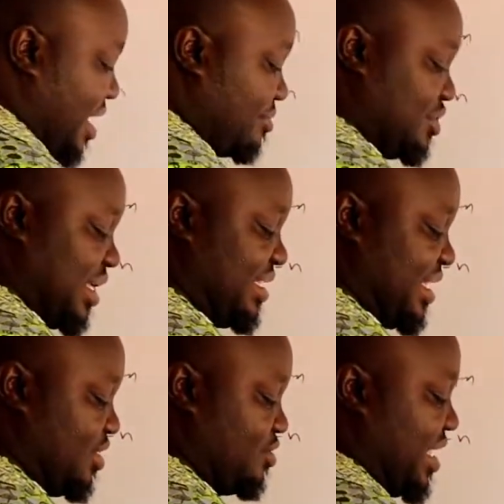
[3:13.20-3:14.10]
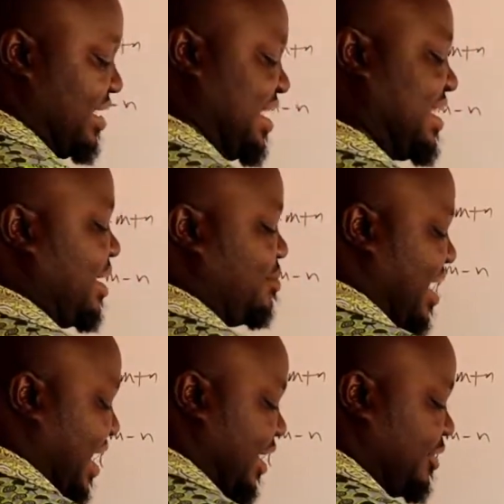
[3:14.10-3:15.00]
comes to the third law, I started
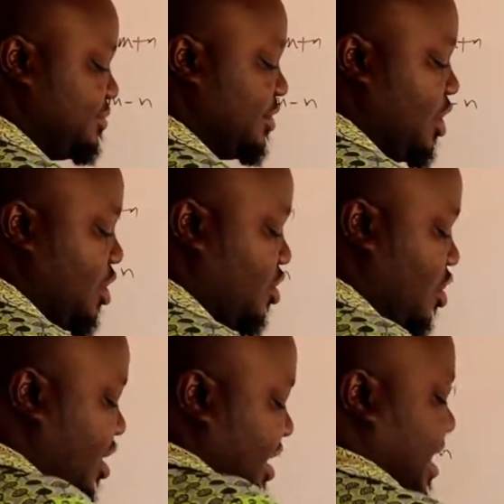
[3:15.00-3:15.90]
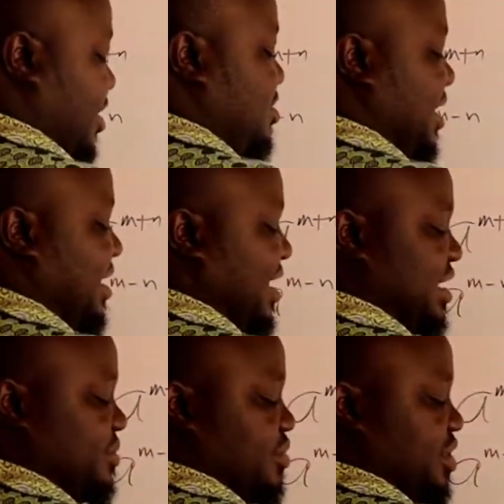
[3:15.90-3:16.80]
by log h the
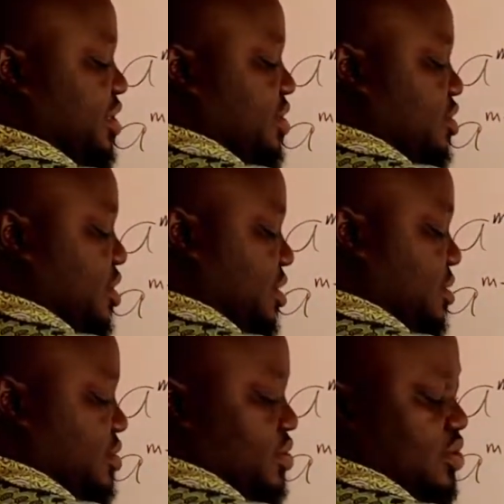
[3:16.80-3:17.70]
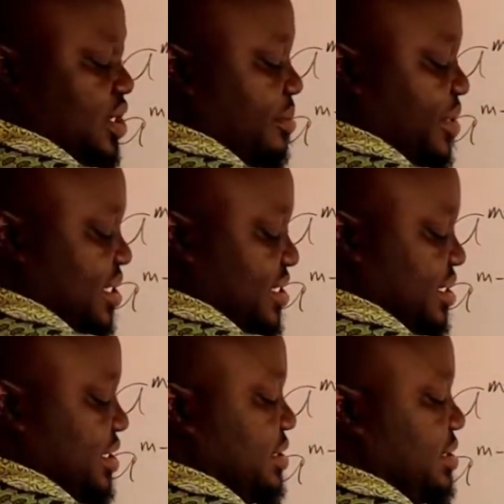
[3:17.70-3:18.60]
index b to the base
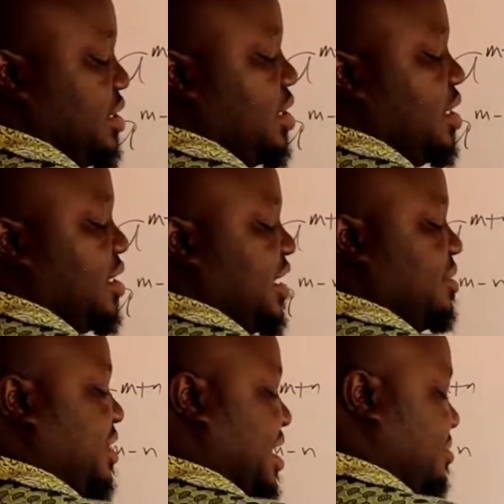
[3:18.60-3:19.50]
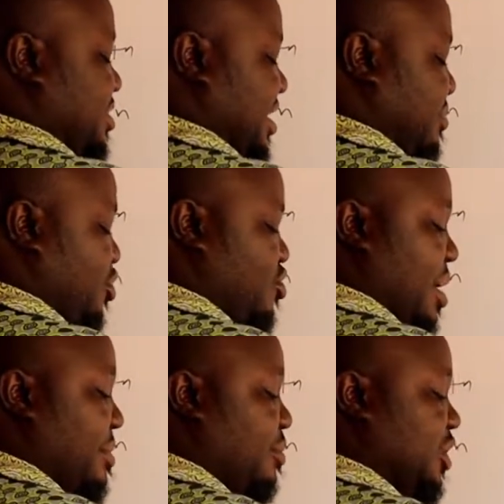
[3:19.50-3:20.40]
c. This becomes, the b will
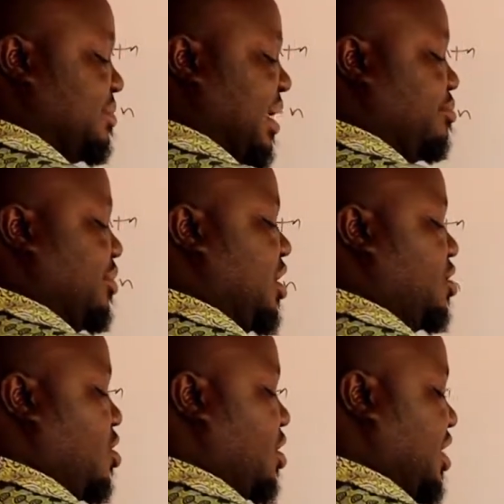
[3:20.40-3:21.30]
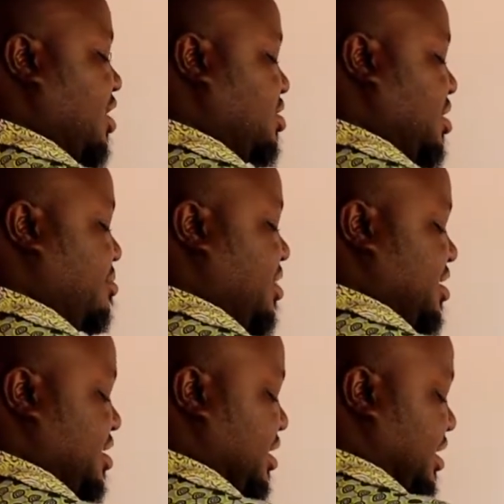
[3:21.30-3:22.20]
come and multiply b log h to the base
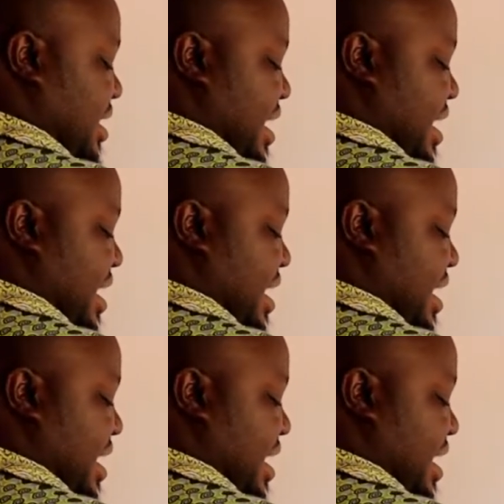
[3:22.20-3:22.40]
c.